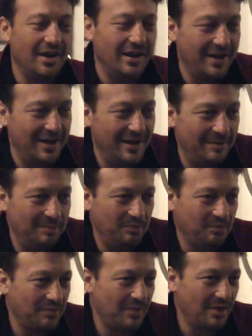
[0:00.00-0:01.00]

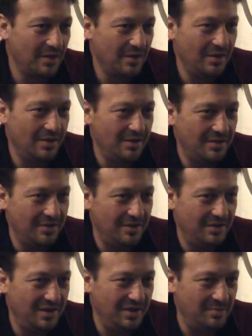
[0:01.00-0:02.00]
I
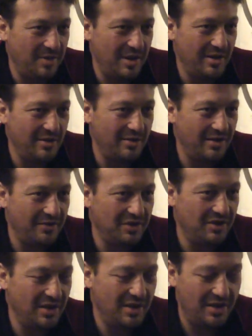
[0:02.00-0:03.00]
did a paragraph
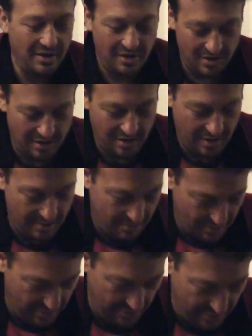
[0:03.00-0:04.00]
today, and I'm
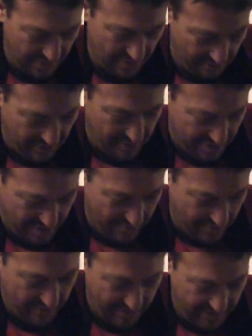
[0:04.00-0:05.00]
looking at my
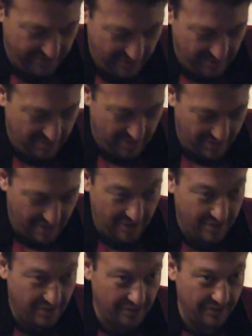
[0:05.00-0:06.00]
keyboard, giving it a bit of that,
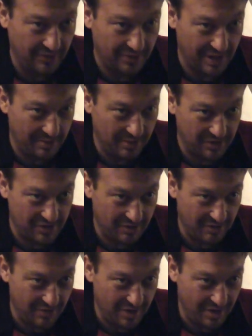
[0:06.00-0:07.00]
and then I've looked up at the
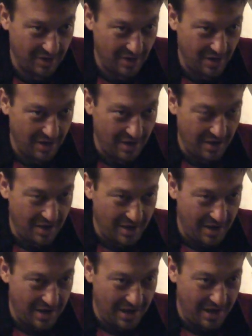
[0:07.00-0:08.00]
screen,
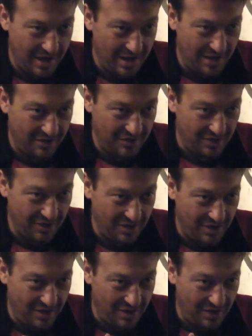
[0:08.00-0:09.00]
and
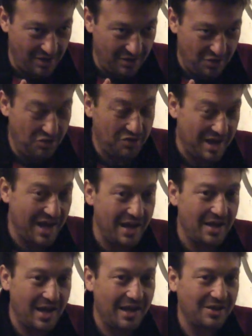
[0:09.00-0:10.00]
you
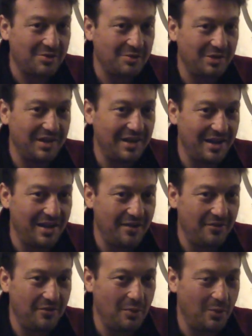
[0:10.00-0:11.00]
can actually
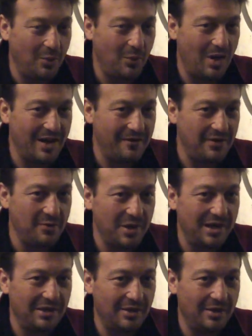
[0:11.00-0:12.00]
have wavy
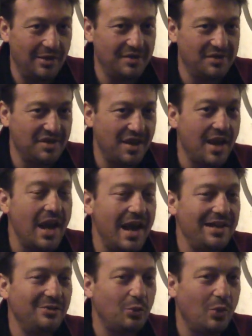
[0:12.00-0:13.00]
red lines
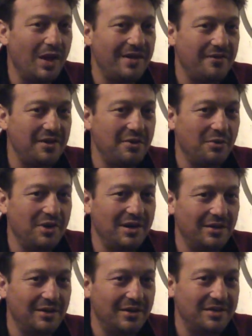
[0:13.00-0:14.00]
and wavy green
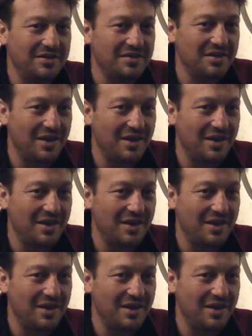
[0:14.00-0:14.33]
lines